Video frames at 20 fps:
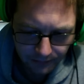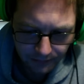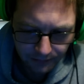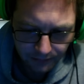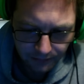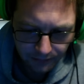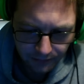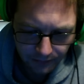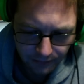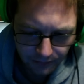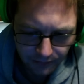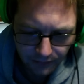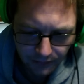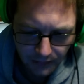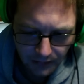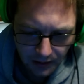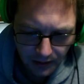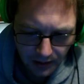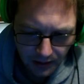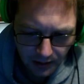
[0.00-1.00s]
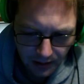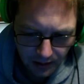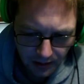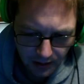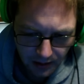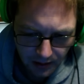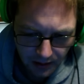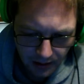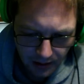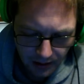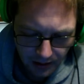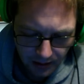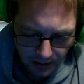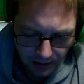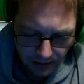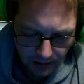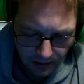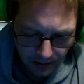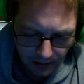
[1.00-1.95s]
Nothing is said.